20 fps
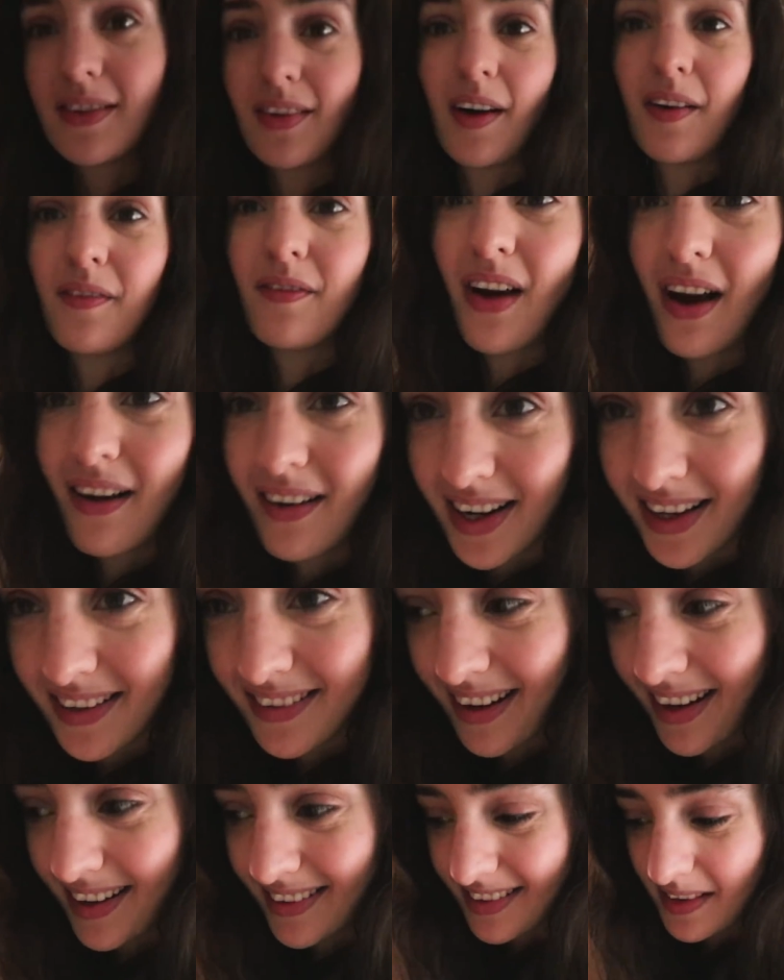So I'm very
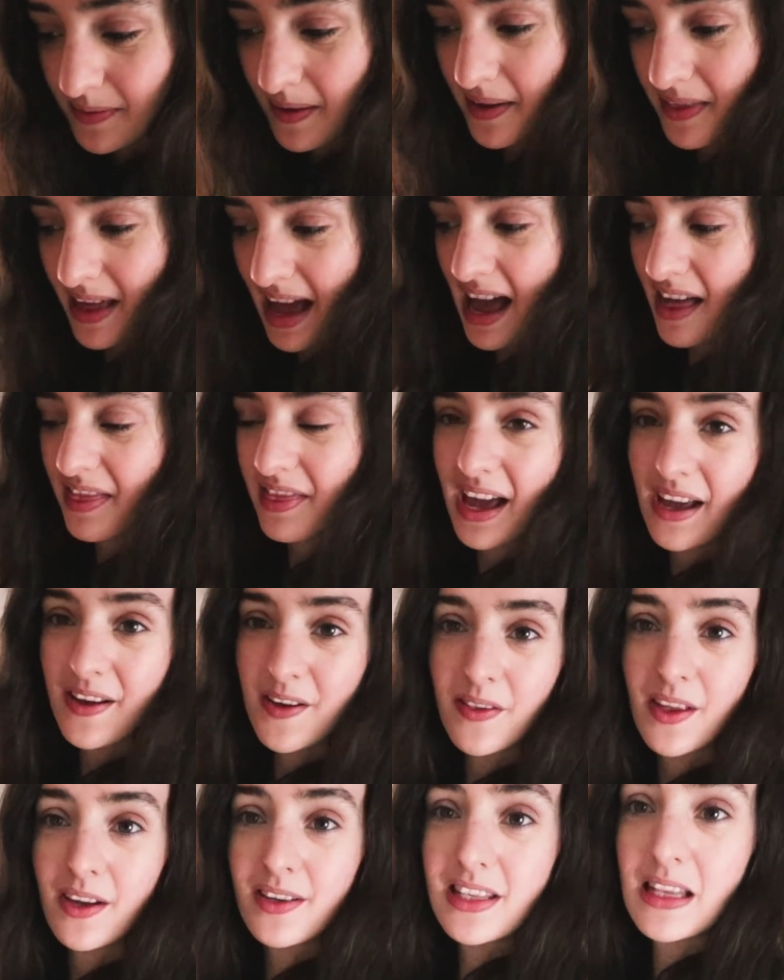excited about
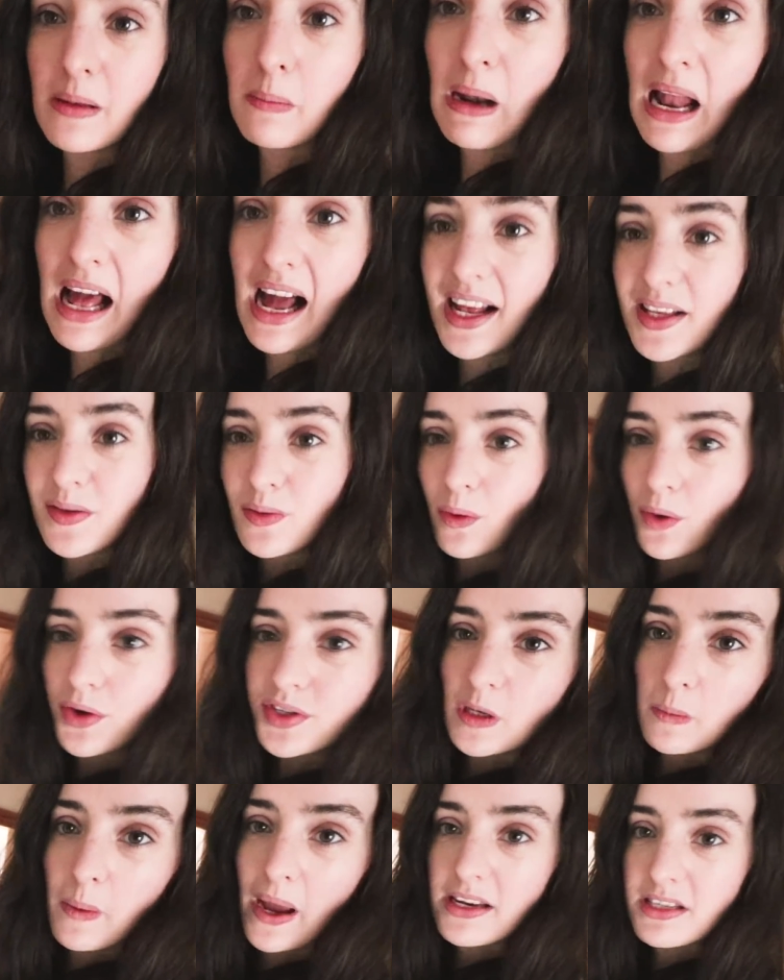that. Those are the plans. We're
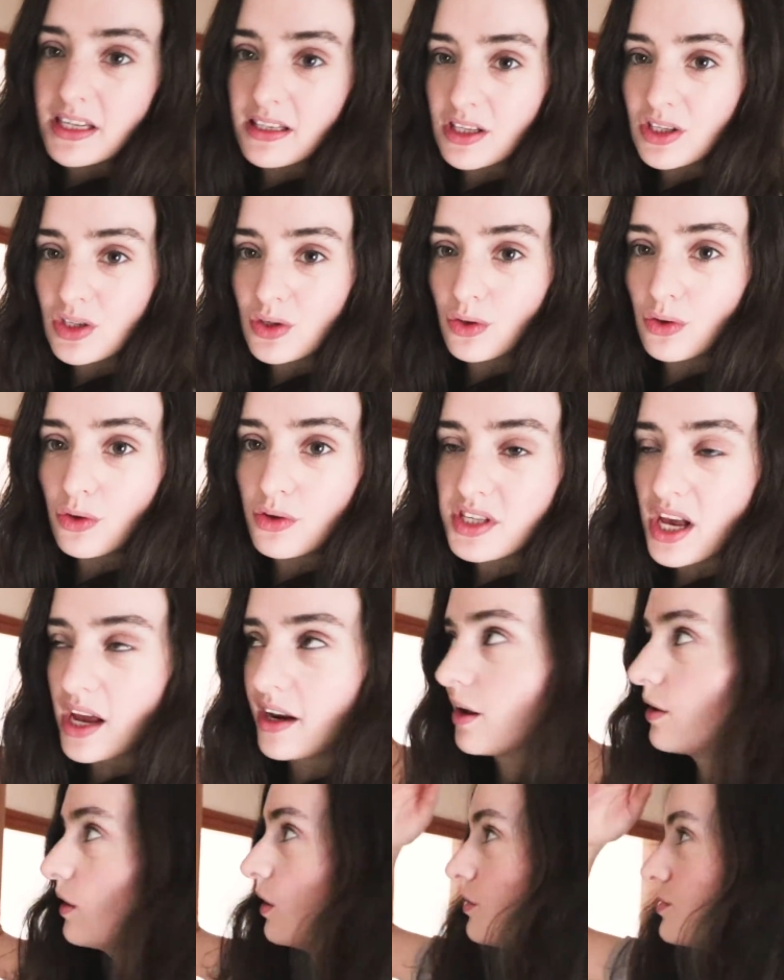also painting the doors. I
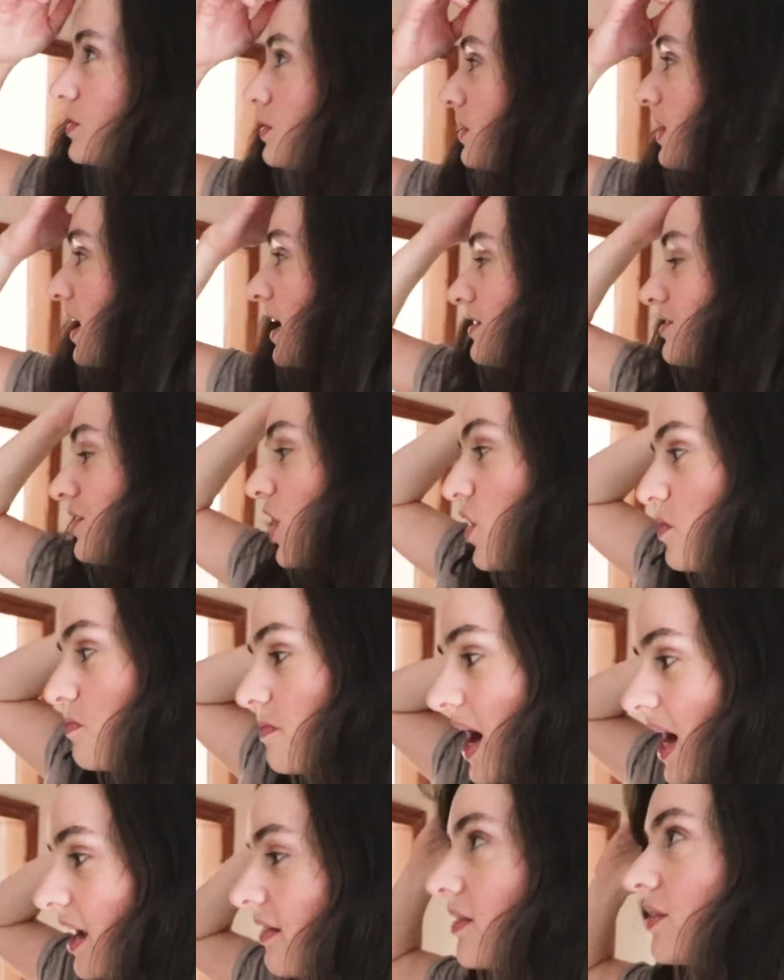know a lot of you are like, don't
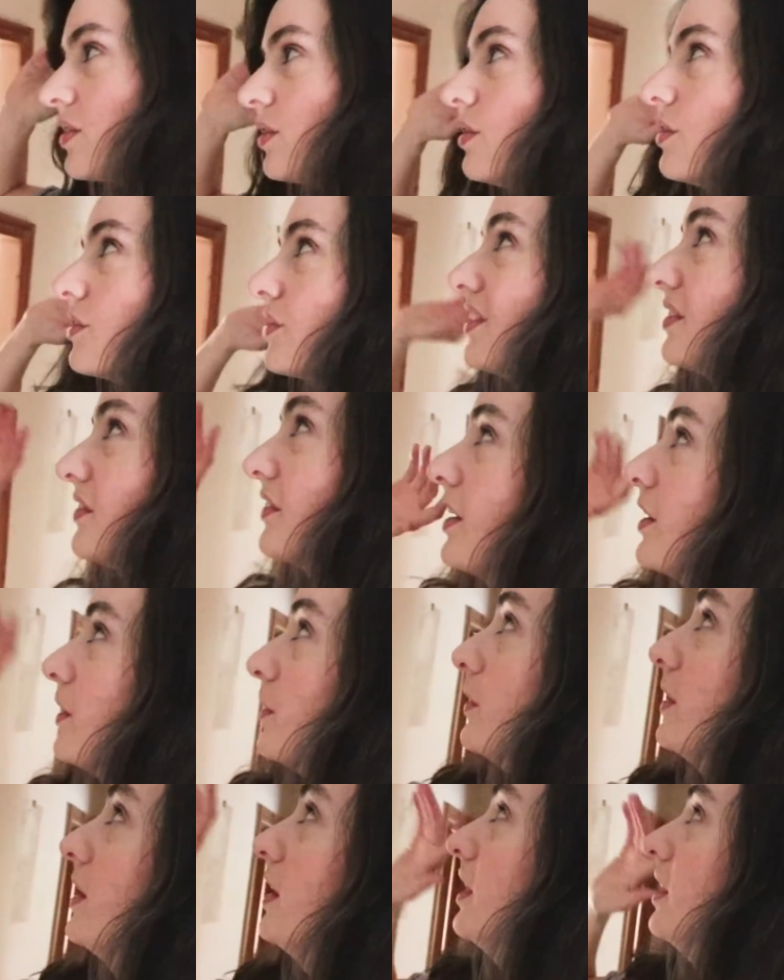paint the doors, they're
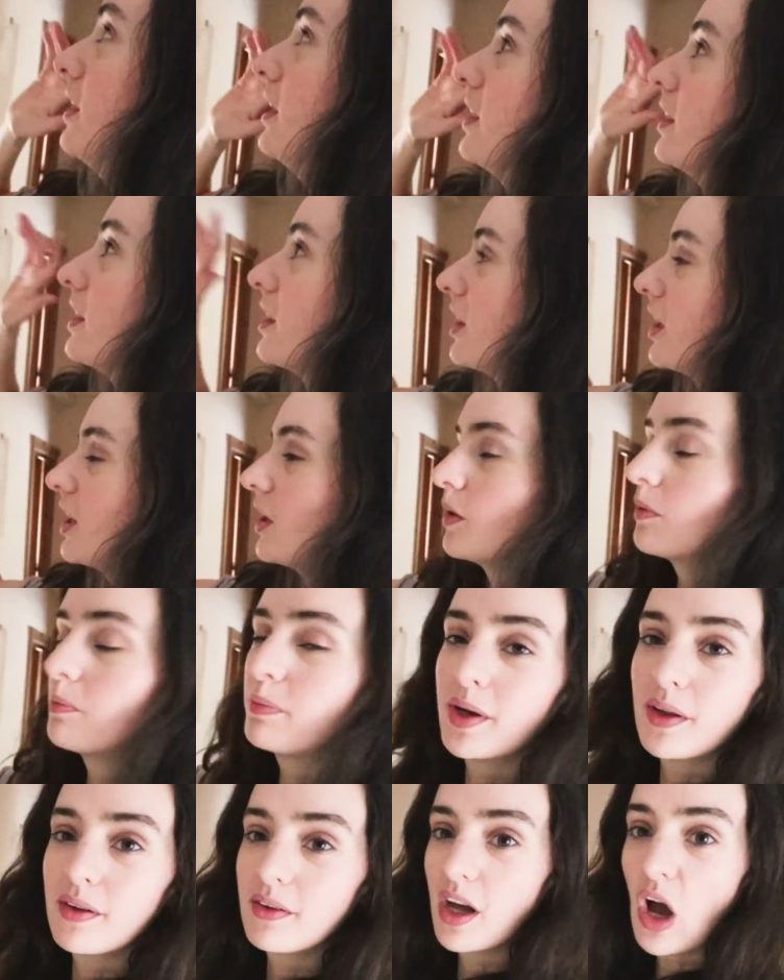so cute,
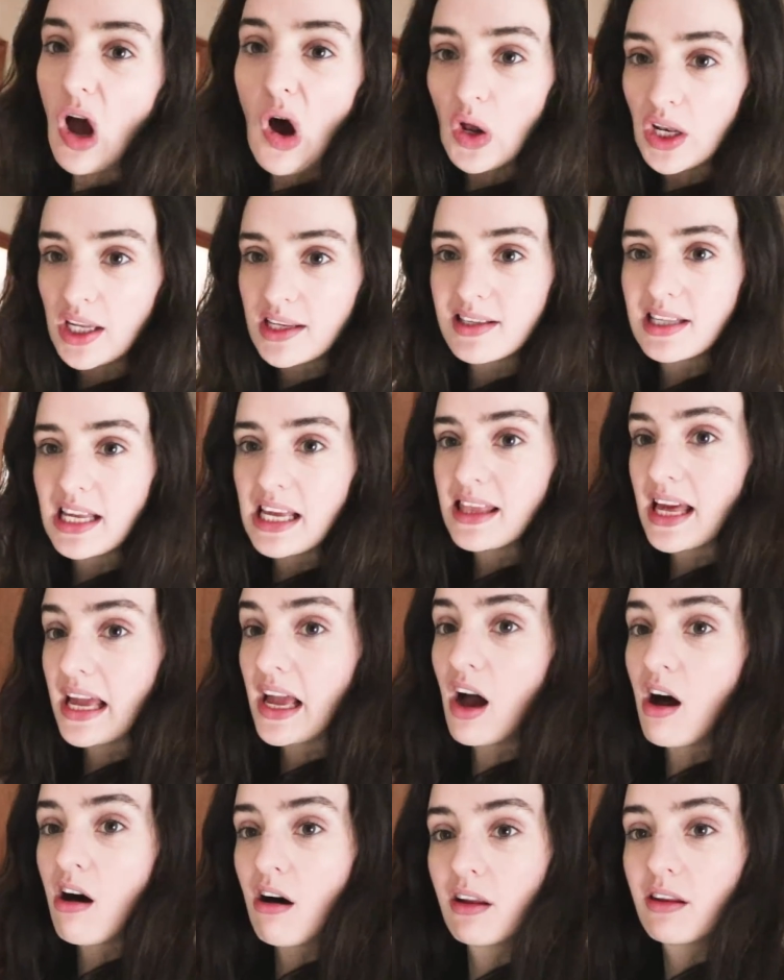but honestly
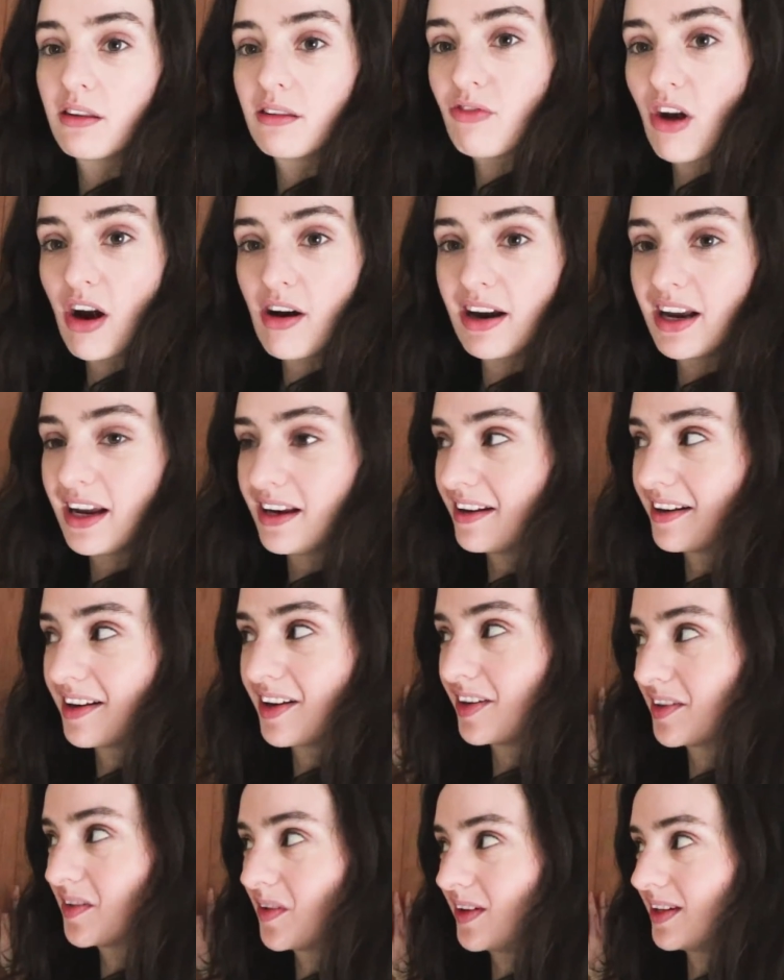they aren't very
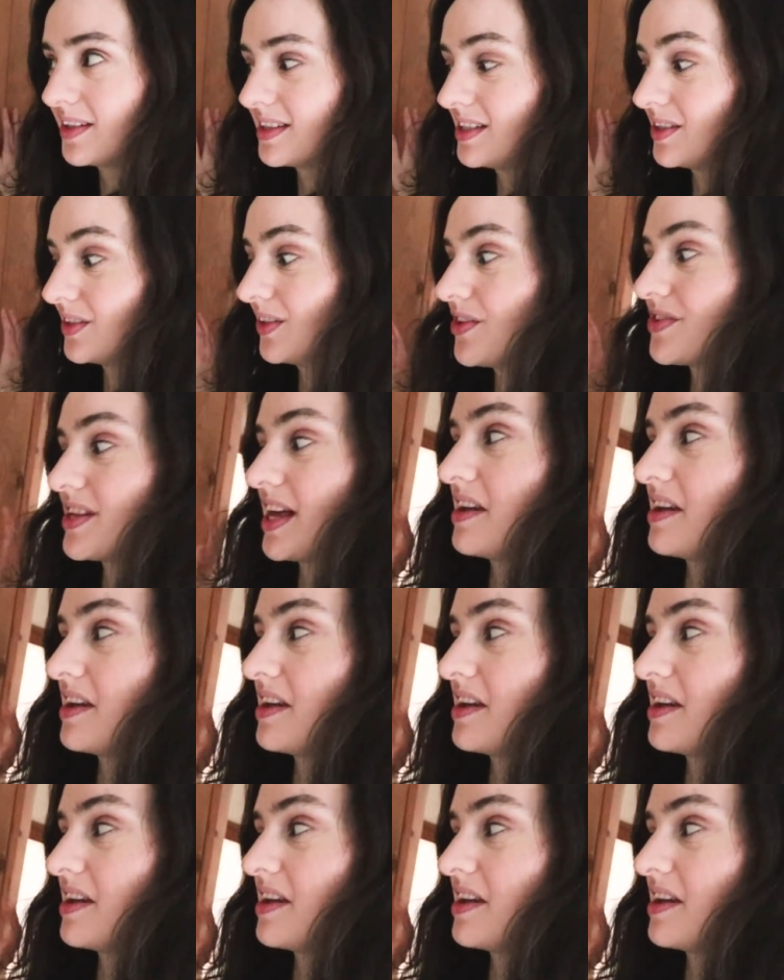good quality doors.